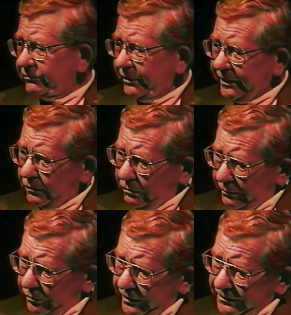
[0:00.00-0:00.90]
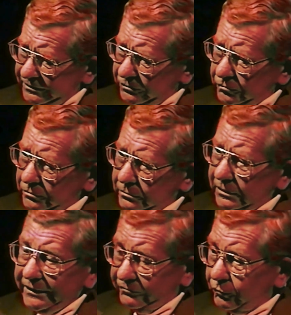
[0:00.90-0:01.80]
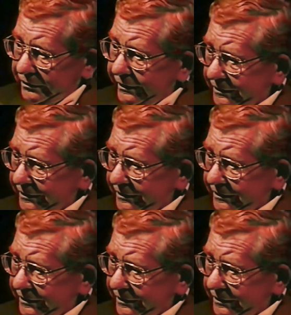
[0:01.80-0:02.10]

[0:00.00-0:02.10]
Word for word: speed radio operator school at